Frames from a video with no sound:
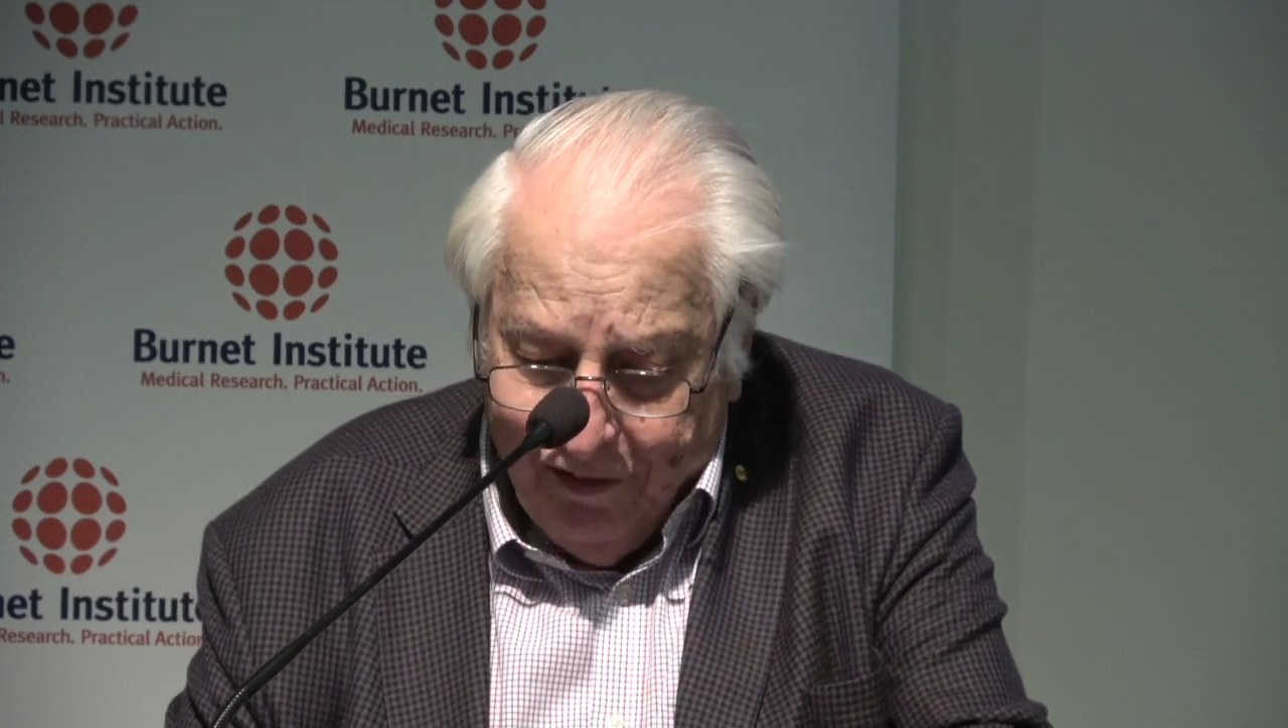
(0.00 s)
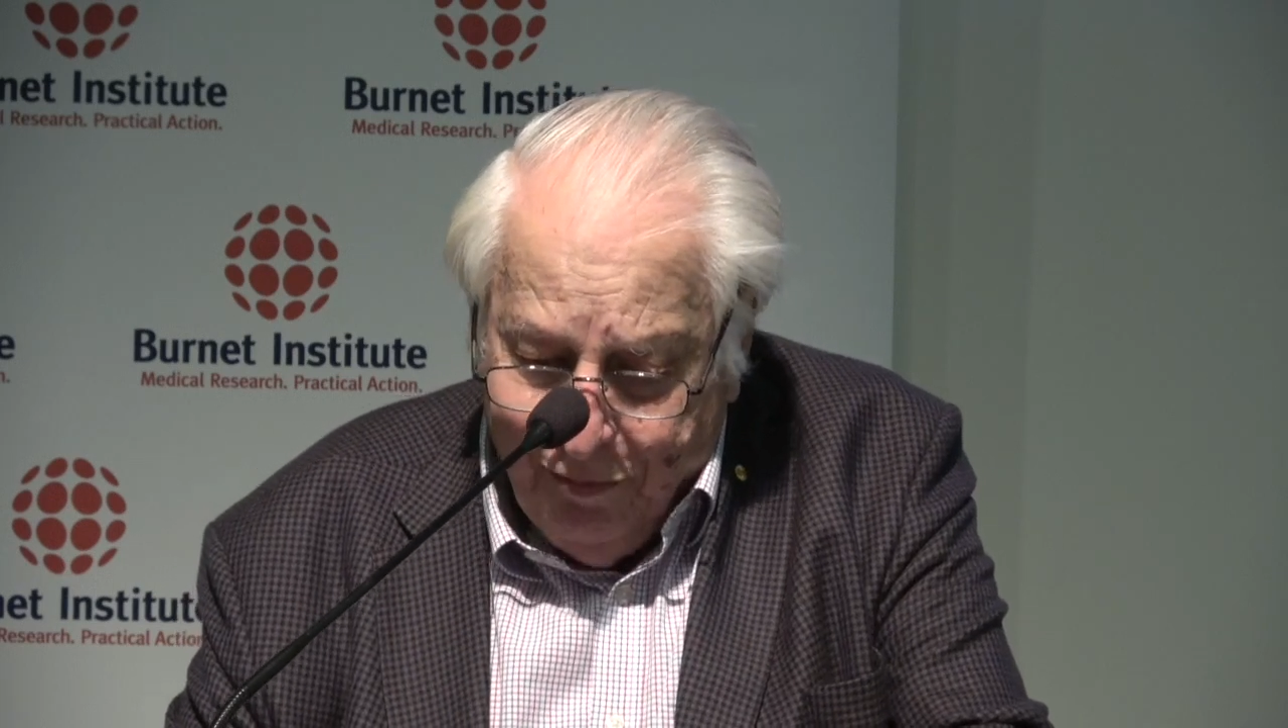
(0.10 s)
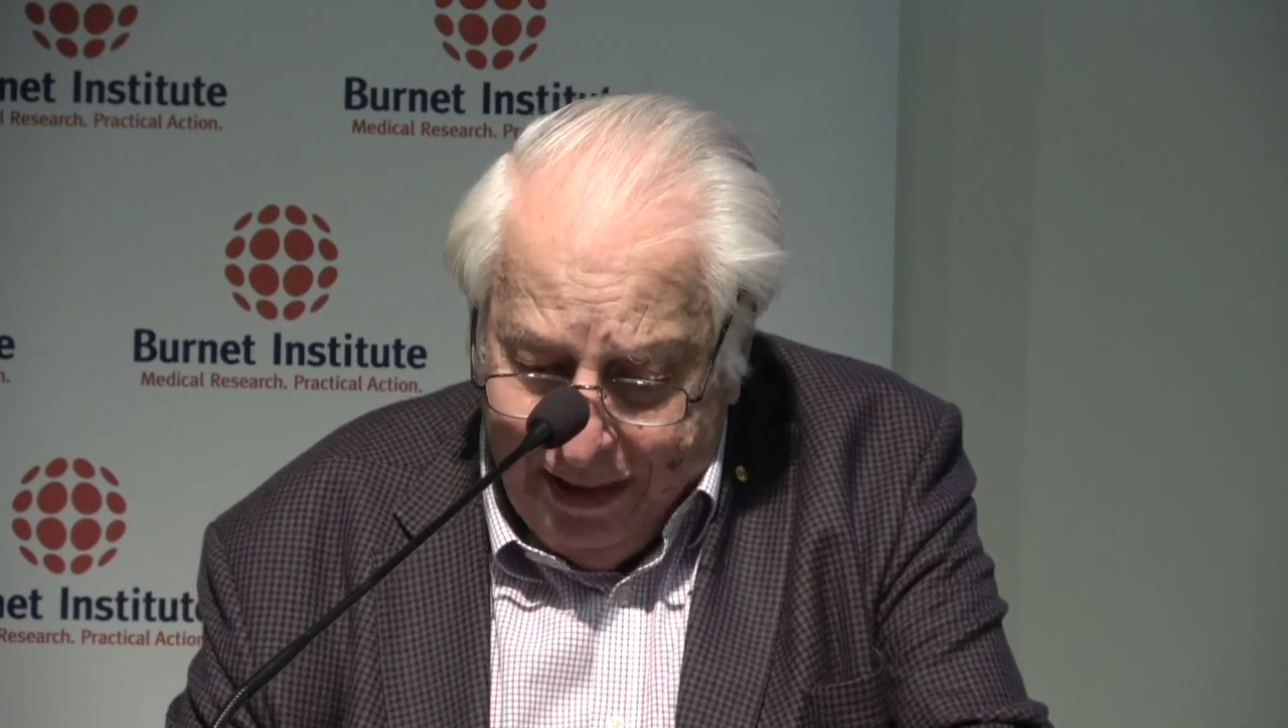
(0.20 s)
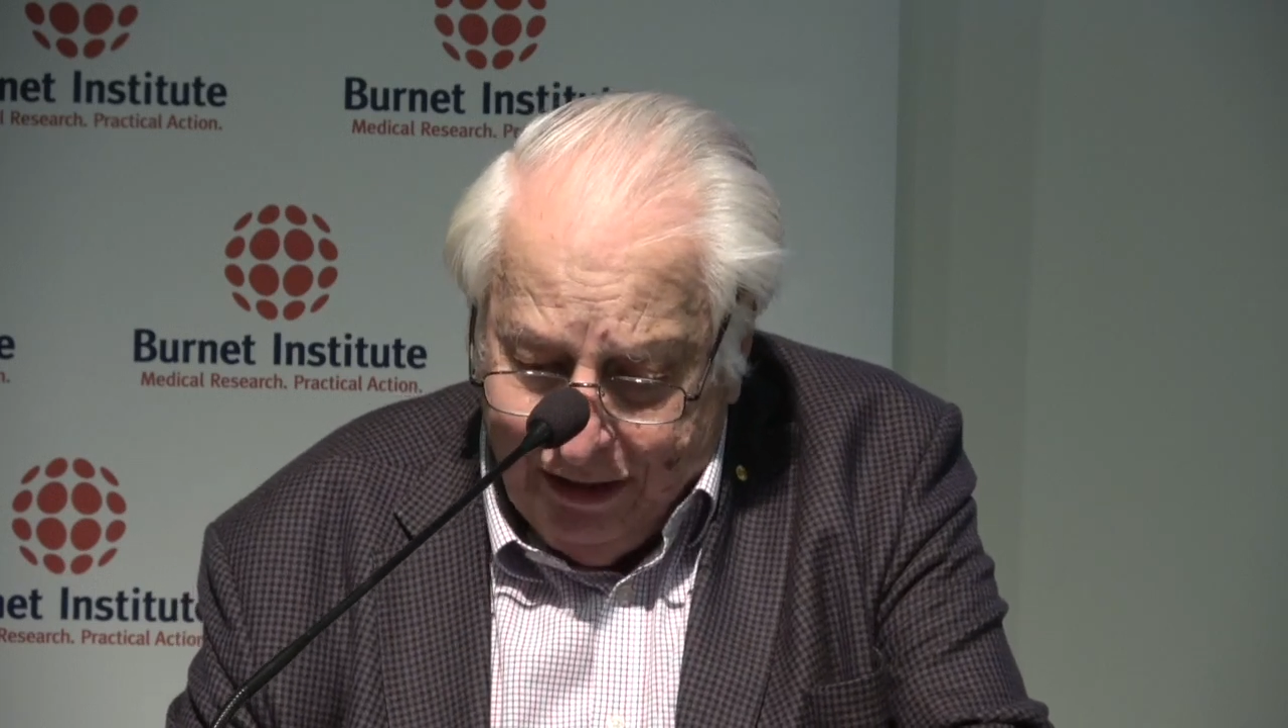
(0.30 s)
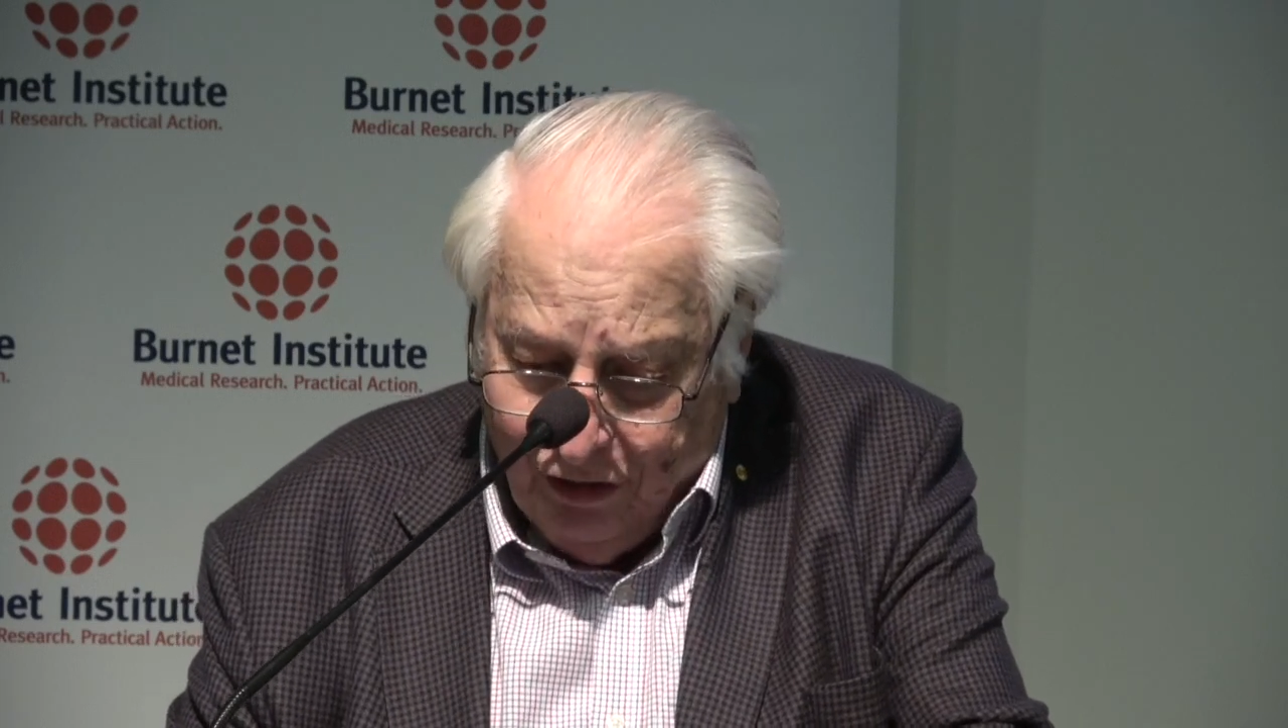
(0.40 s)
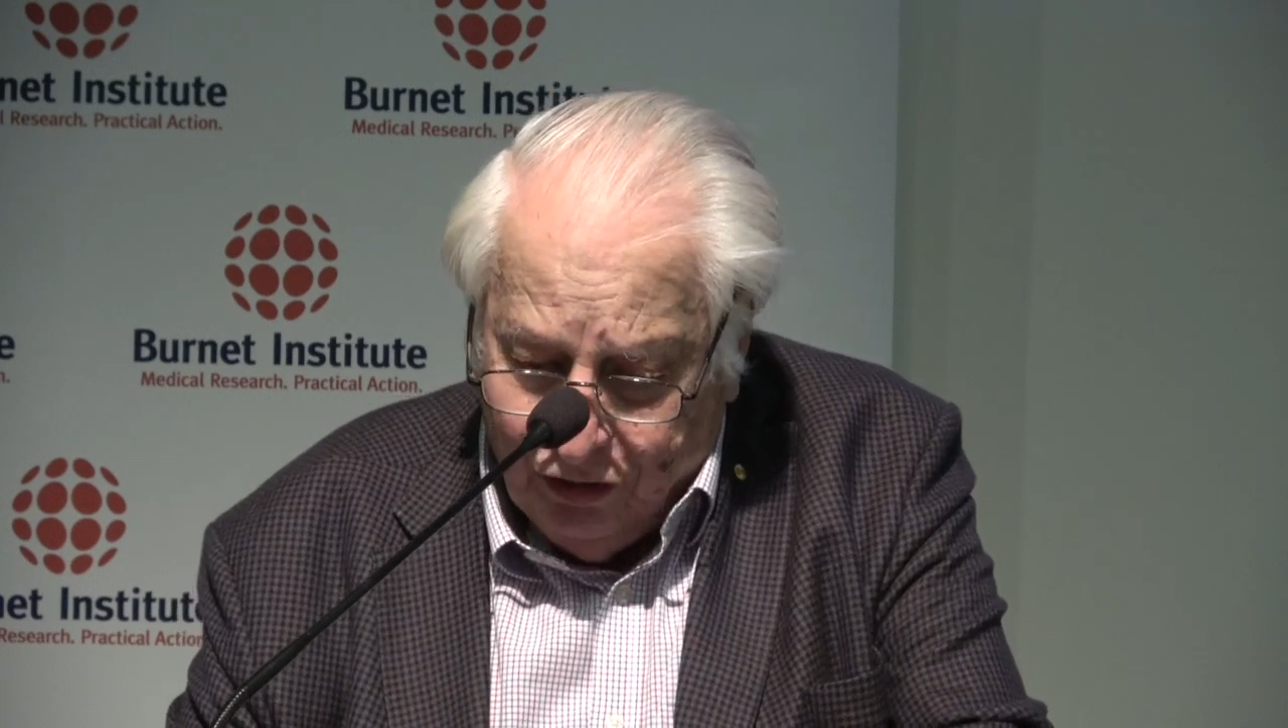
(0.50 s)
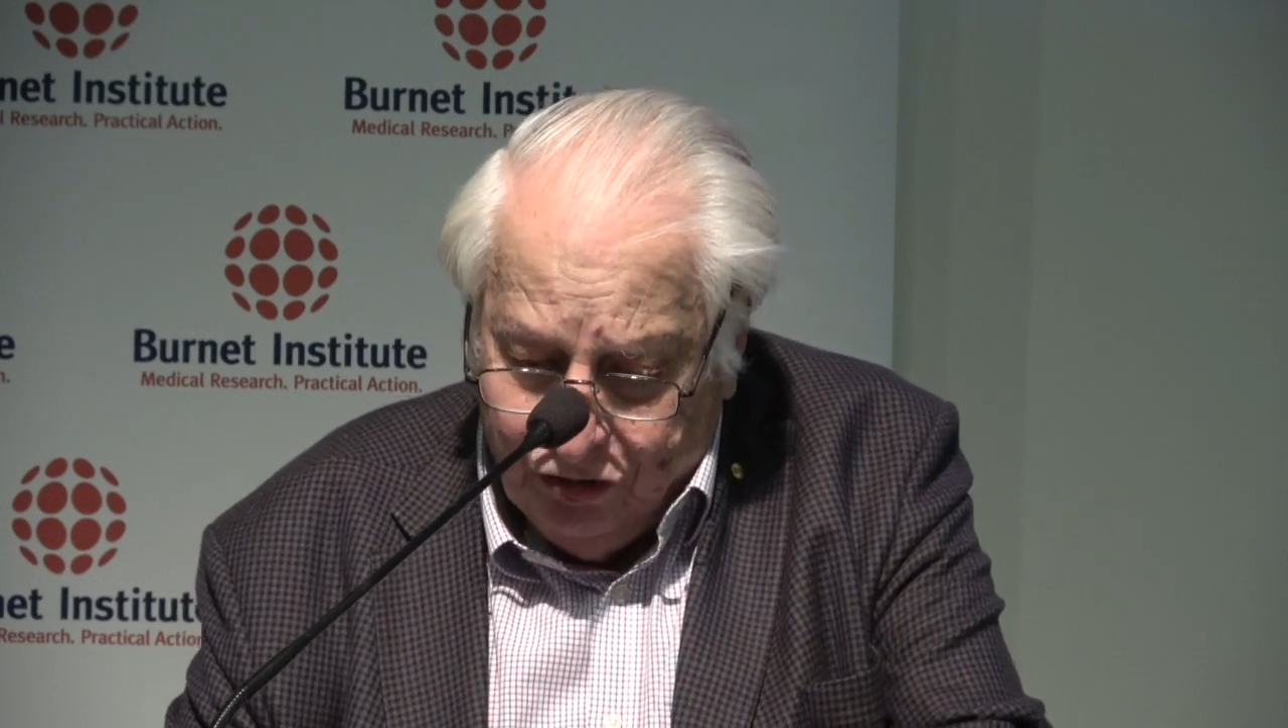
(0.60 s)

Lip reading: of medical